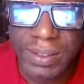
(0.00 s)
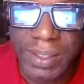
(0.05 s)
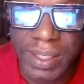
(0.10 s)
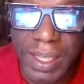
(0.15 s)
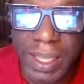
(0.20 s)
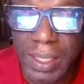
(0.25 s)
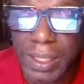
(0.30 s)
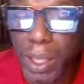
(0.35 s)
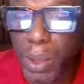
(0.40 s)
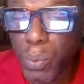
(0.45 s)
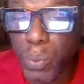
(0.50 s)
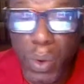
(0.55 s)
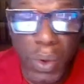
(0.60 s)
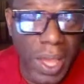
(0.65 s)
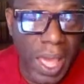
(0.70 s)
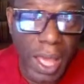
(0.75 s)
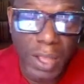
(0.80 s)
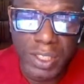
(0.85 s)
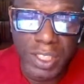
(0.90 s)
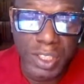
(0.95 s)
and
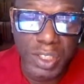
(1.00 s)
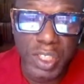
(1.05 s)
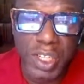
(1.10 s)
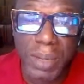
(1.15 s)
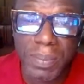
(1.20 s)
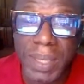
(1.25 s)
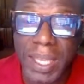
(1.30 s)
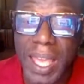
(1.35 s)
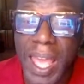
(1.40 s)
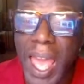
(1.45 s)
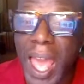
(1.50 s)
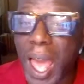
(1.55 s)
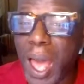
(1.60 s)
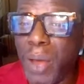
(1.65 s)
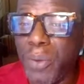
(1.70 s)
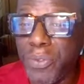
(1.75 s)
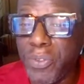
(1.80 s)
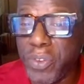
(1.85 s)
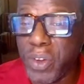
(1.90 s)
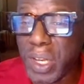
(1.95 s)
we'll out determine
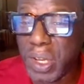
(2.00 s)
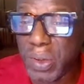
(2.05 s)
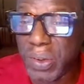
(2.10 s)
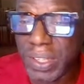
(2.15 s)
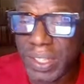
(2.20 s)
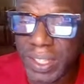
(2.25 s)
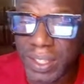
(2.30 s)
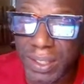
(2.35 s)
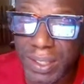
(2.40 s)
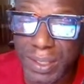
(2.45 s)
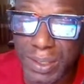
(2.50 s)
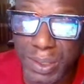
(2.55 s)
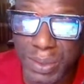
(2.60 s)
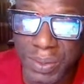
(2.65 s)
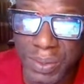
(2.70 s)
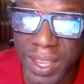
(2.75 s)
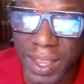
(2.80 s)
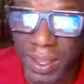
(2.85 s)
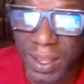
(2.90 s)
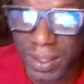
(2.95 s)
how frequent
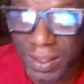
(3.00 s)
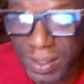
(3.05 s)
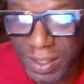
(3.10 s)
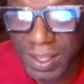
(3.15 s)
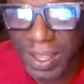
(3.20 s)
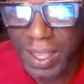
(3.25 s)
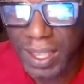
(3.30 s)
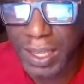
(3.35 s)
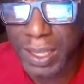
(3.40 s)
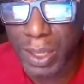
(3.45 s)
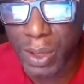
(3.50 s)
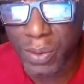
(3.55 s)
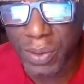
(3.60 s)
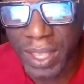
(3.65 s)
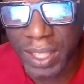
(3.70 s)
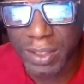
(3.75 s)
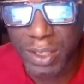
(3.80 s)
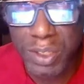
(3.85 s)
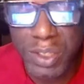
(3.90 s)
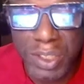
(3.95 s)
do they
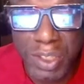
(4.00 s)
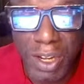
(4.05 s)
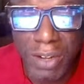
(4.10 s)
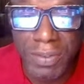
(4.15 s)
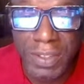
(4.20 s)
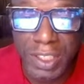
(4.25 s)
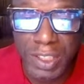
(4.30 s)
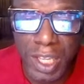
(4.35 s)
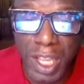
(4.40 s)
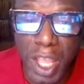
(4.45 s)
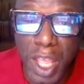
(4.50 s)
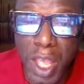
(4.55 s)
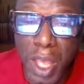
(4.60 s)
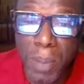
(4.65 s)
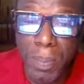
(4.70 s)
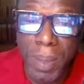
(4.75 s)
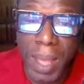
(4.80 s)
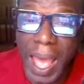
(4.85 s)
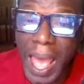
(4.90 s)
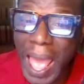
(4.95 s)
get the service.
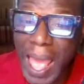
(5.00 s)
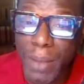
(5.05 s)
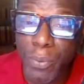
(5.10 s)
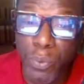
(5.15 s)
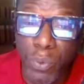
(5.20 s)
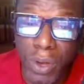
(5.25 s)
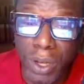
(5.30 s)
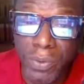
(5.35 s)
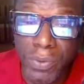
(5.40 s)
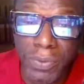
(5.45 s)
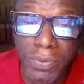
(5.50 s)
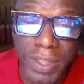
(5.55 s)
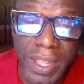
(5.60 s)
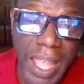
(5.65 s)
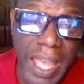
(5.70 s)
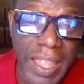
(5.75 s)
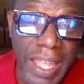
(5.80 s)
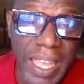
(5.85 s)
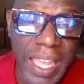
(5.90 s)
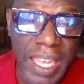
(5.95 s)
But I work with a
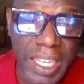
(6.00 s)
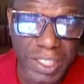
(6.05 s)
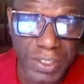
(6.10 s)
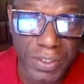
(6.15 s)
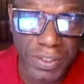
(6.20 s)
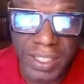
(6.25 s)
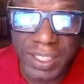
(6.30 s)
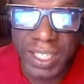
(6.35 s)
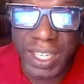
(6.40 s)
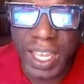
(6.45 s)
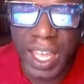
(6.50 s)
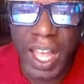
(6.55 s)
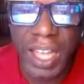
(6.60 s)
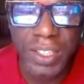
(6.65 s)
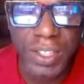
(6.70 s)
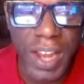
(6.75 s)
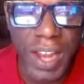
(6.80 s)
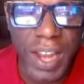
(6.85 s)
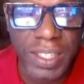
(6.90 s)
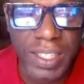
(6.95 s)
lot of HVAC
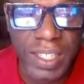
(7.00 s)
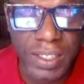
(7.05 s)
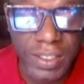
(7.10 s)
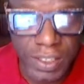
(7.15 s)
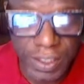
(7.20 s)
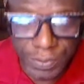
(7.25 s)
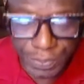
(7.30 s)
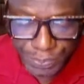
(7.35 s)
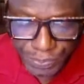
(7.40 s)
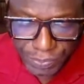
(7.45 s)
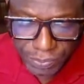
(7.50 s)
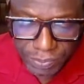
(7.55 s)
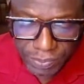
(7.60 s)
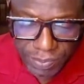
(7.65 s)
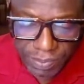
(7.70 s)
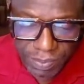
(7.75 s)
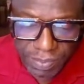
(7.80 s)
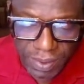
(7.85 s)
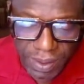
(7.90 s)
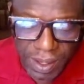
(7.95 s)
contractors,
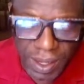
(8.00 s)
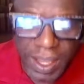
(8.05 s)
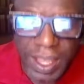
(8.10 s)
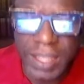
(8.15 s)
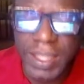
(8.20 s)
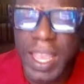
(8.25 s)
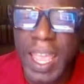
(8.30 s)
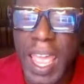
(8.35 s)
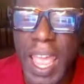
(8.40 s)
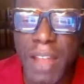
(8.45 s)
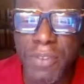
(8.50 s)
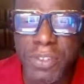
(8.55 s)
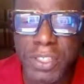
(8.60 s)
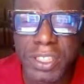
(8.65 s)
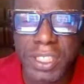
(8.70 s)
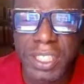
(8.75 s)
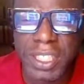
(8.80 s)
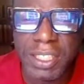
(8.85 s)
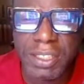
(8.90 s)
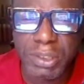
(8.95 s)
and the
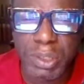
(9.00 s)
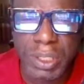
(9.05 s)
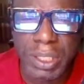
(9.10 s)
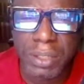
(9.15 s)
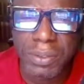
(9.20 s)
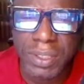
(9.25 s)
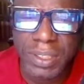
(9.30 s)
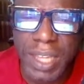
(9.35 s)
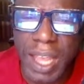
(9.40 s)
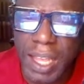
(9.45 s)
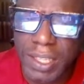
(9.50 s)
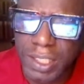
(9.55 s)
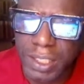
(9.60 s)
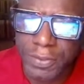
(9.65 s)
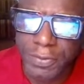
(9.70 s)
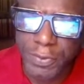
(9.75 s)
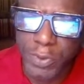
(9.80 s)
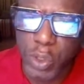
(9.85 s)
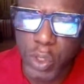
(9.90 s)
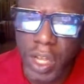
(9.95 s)
average deal size
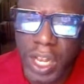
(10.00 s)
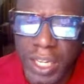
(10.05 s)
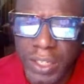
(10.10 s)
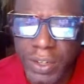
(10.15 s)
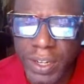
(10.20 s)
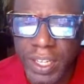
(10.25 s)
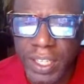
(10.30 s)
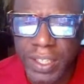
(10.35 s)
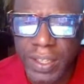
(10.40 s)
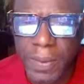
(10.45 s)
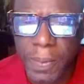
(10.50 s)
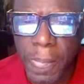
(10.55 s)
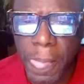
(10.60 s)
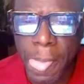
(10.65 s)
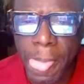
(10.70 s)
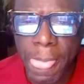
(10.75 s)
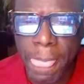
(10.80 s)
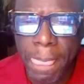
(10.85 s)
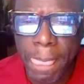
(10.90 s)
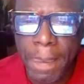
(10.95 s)
is 400.
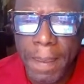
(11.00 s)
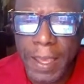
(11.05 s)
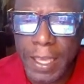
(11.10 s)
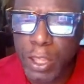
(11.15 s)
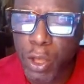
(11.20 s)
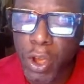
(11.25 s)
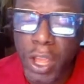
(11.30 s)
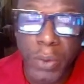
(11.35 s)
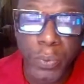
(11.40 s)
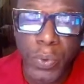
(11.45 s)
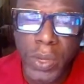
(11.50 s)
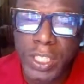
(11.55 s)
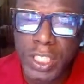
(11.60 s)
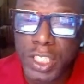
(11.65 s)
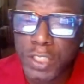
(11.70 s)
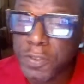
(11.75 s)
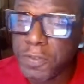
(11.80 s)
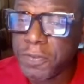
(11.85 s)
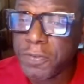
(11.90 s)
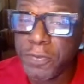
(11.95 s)
It
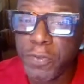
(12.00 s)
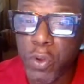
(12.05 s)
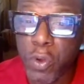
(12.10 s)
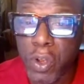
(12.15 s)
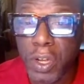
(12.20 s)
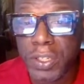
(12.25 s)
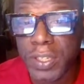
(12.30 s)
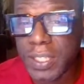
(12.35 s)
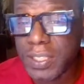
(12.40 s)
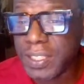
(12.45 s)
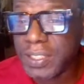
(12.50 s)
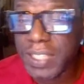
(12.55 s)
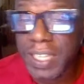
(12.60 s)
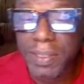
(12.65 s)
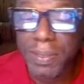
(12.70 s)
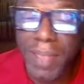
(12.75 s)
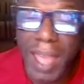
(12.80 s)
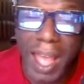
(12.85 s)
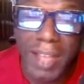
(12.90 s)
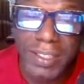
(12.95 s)
ranges from 400 to
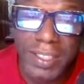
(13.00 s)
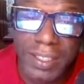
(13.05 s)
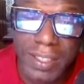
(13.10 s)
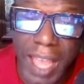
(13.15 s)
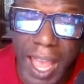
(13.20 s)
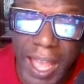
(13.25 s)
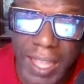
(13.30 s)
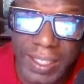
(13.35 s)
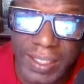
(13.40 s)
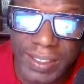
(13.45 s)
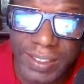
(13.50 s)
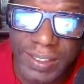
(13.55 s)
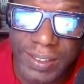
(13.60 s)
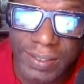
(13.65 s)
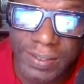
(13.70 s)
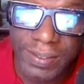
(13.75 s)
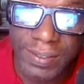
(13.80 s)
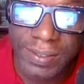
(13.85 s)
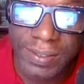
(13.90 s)
$10,000.